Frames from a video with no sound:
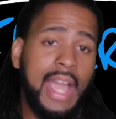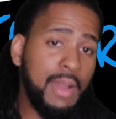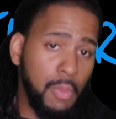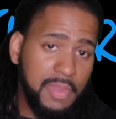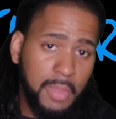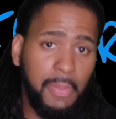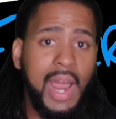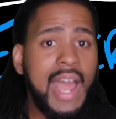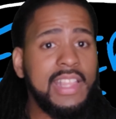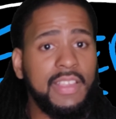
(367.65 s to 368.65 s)
I won't be
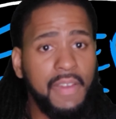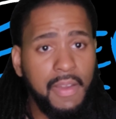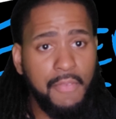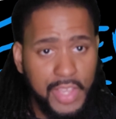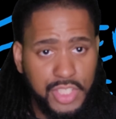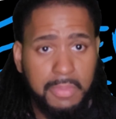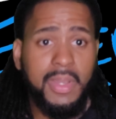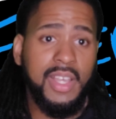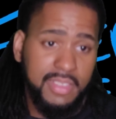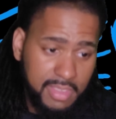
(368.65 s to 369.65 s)
surprised if eventually,
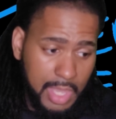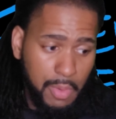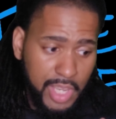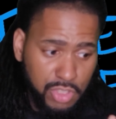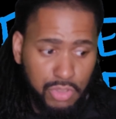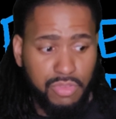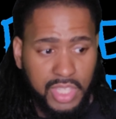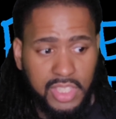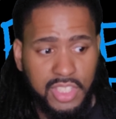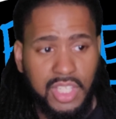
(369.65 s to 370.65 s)
because they were
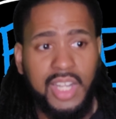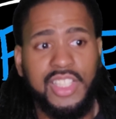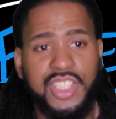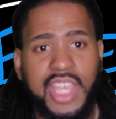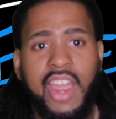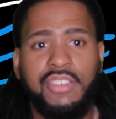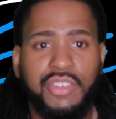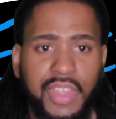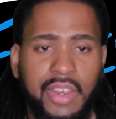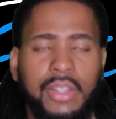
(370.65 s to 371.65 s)
introducing Lashana Lynch's character
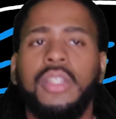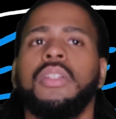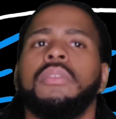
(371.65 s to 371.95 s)
there,